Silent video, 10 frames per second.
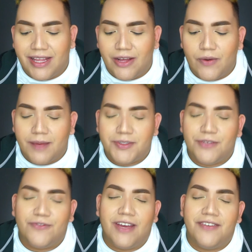go up to
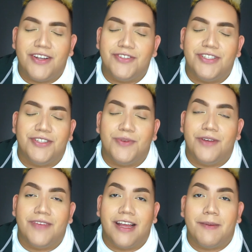512
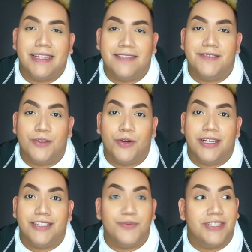gigabytes of
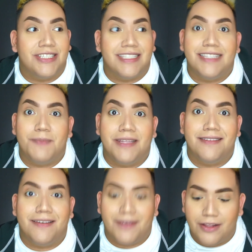storage, which is
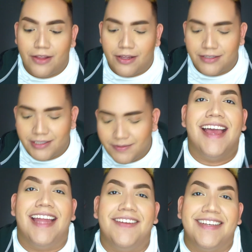expensive and a lot.
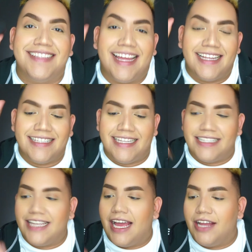Anyways, that is the
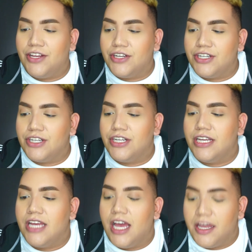entire
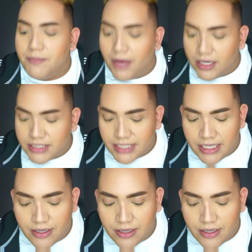unboxing